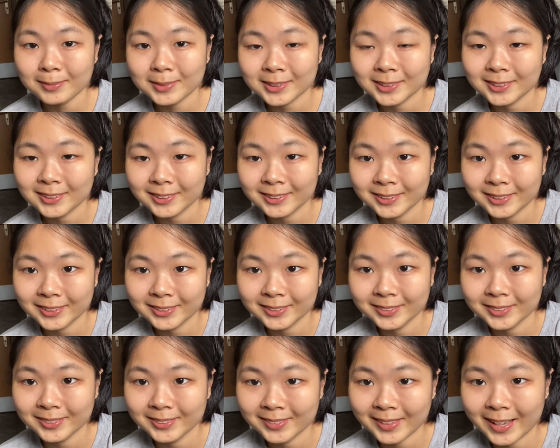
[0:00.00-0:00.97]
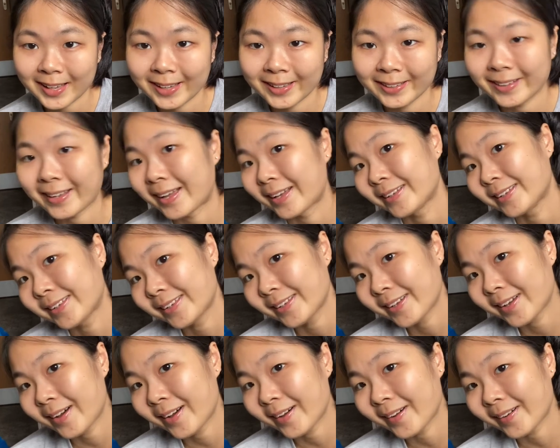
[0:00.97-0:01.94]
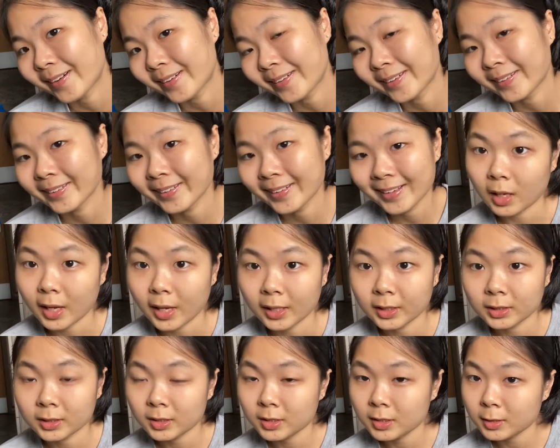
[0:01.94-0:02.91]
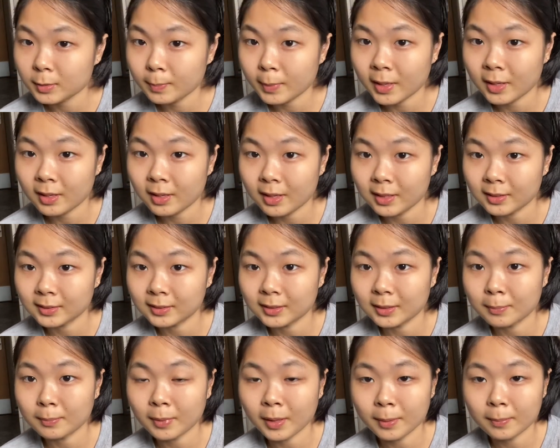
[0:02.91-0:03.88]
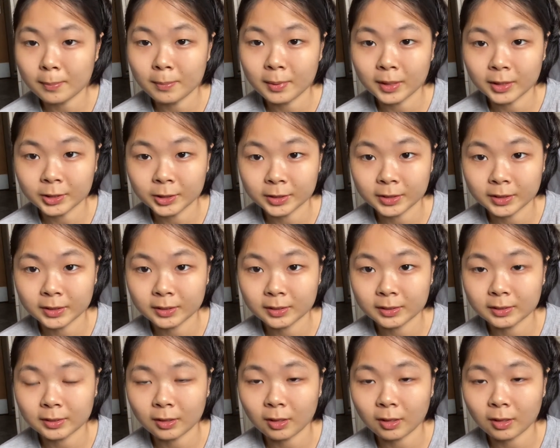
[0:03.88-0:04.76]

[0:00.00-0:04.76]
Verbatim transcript: just going to do an IKEA haul. I actually spent less than my budget.